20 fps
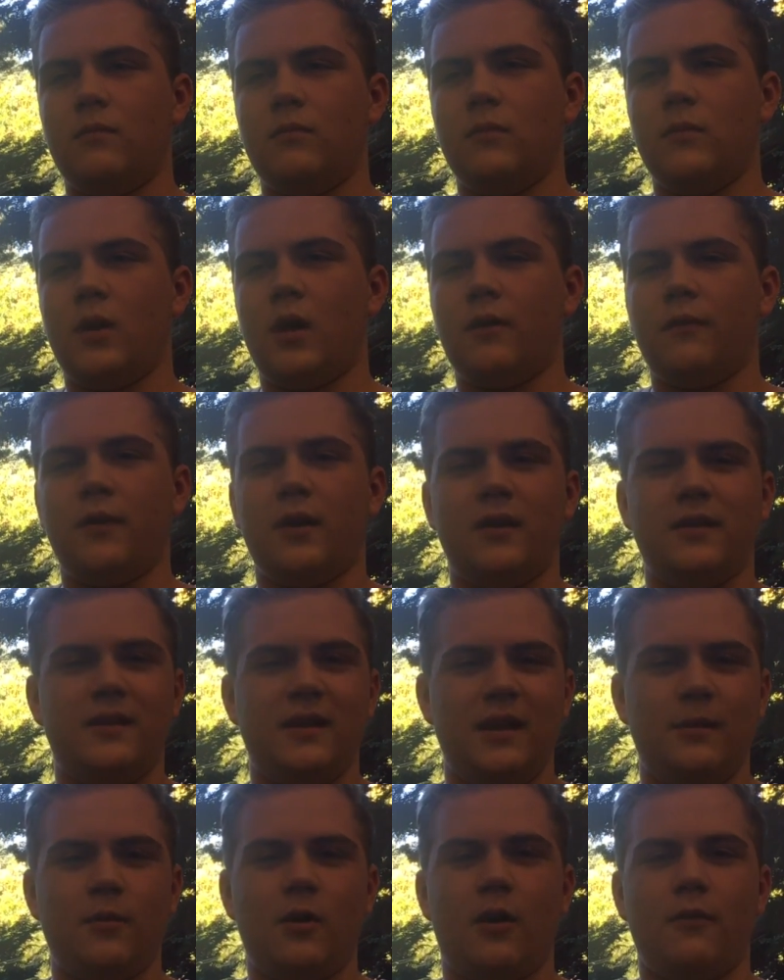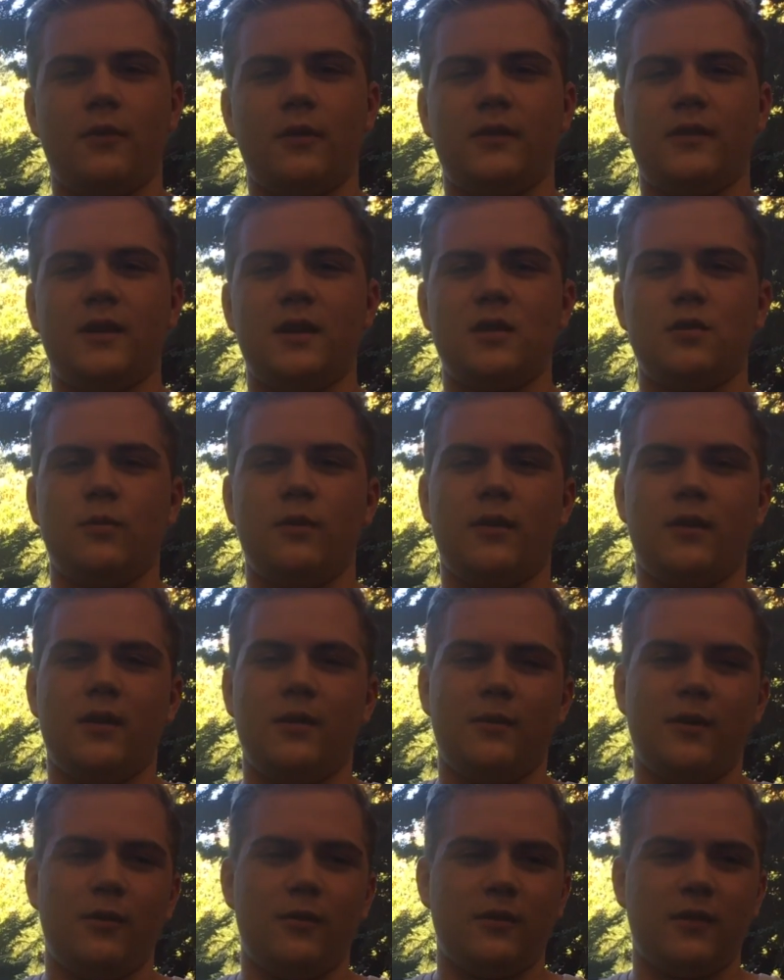not a very deep conversation with
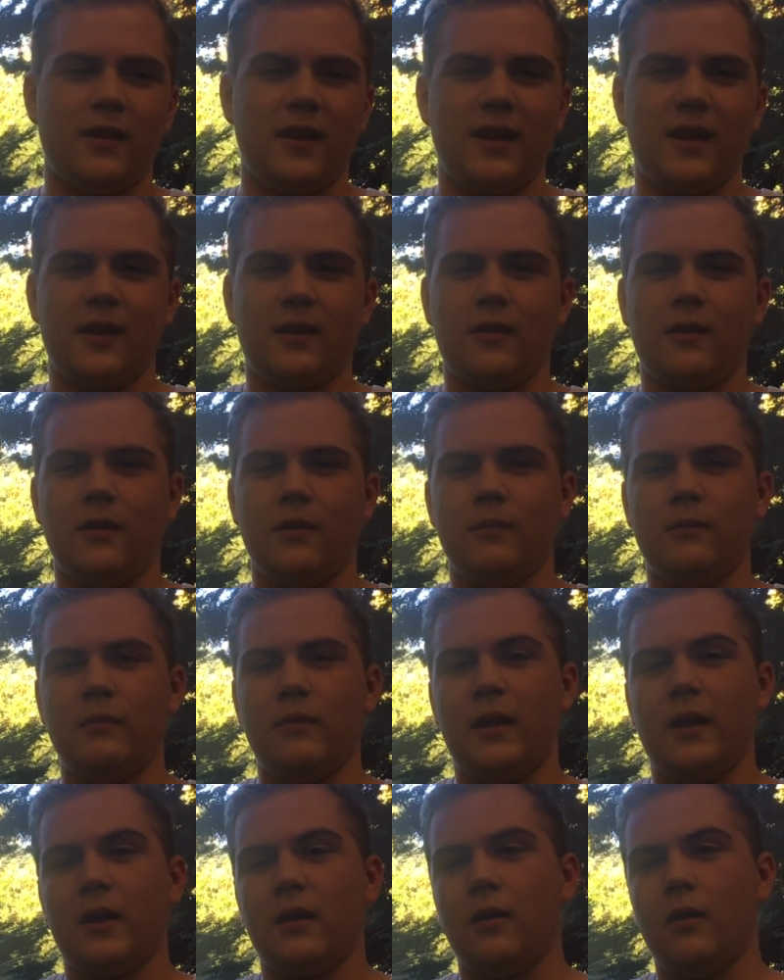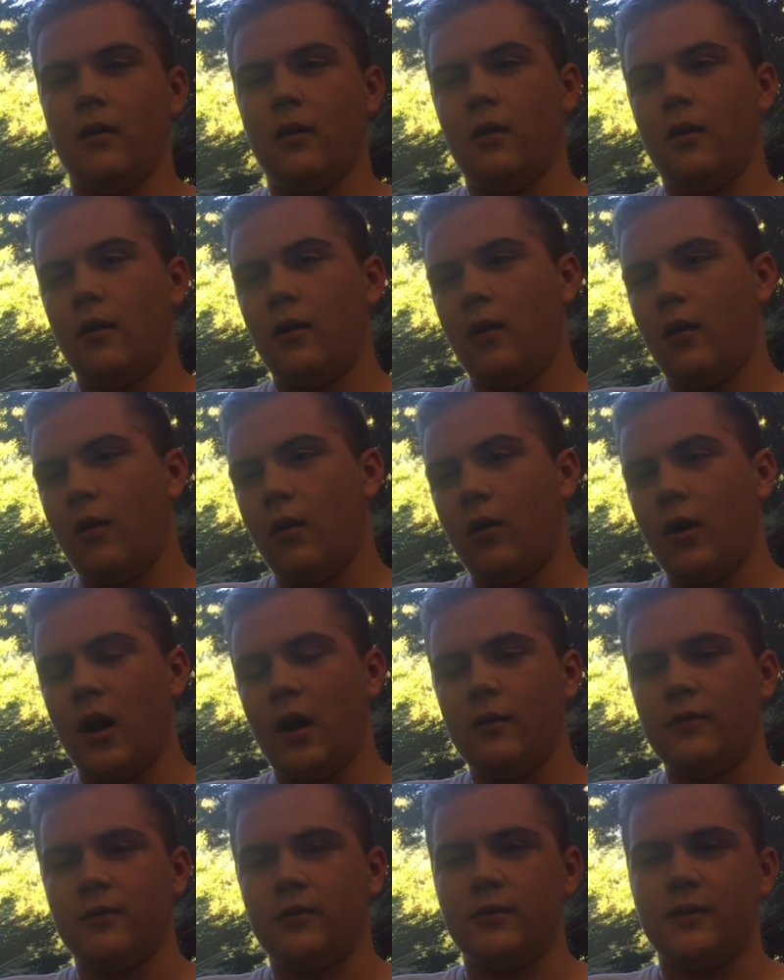him. He was like, oh,
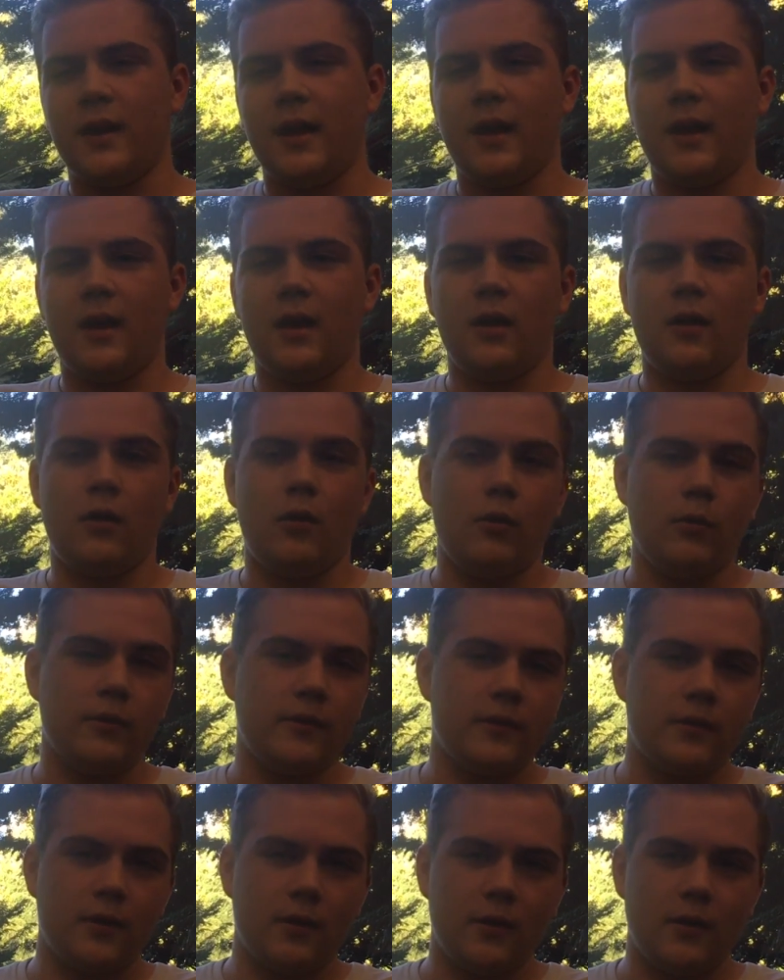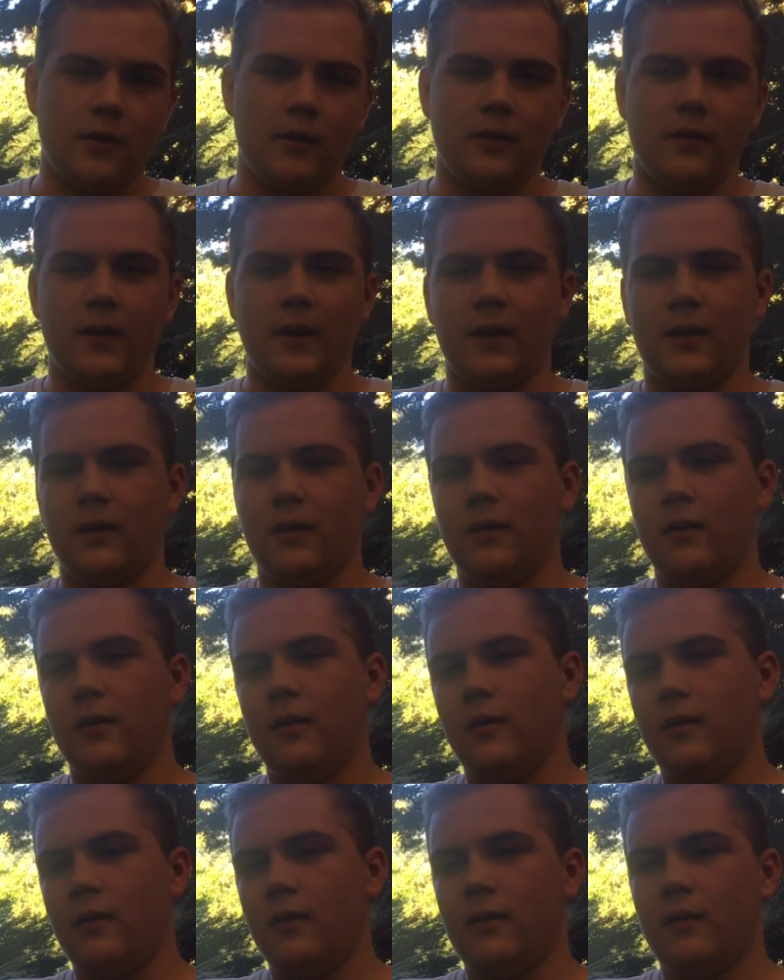how's your day? Oh, it's good.
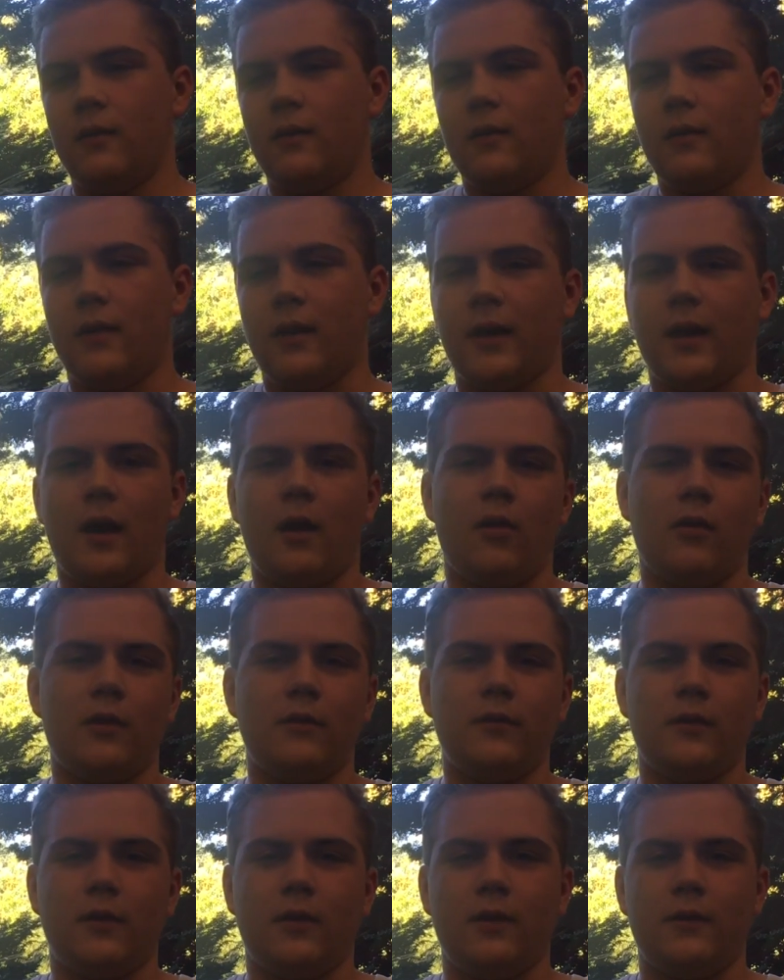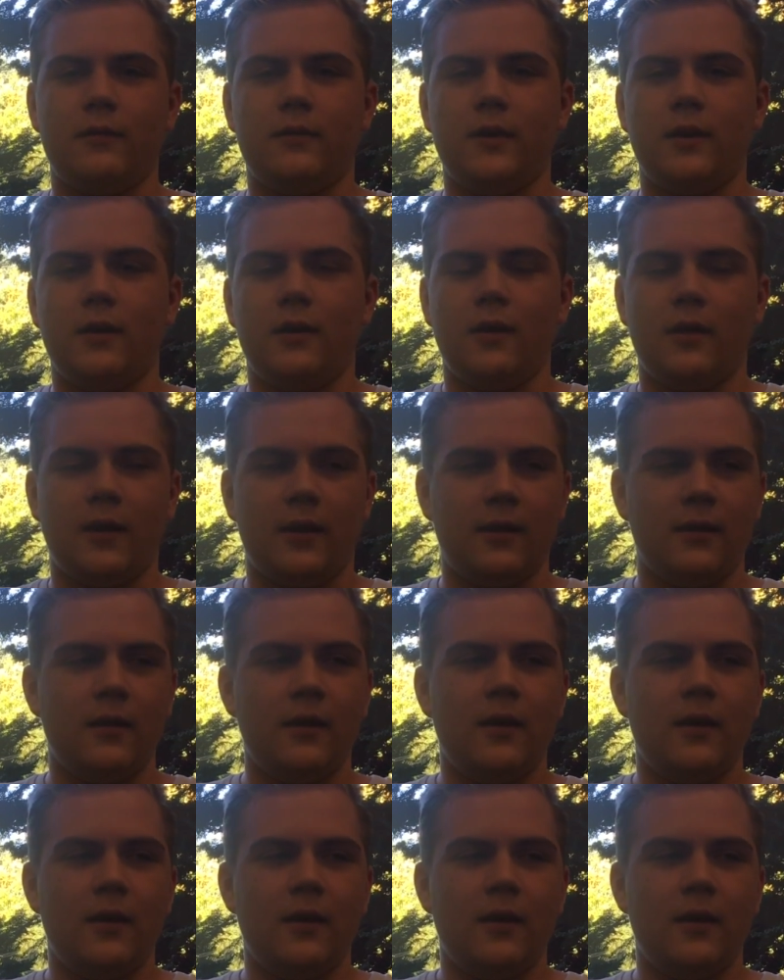Like how long have you lived here?